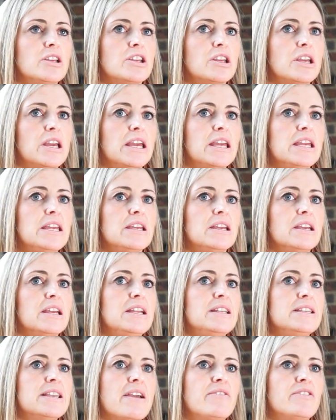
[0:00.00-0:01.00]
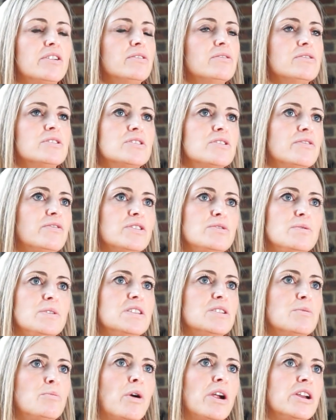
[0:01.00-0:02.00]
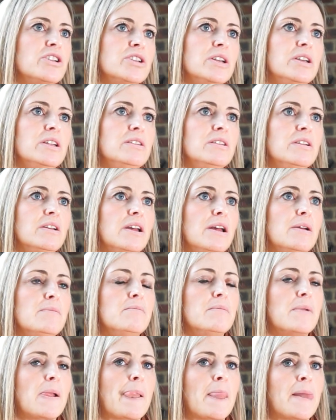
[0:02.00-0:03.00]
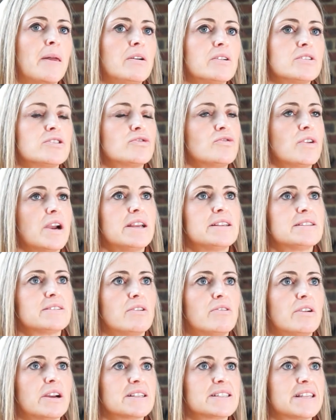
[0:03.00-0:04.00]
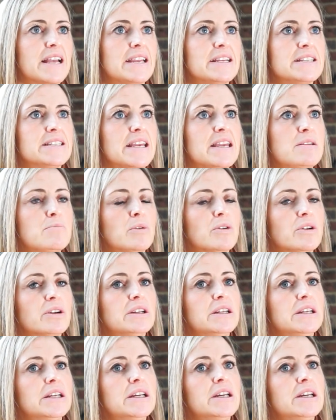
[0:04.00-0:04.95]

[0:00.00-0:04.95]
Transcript: he'd never suffered with depression or stress or anxiety, but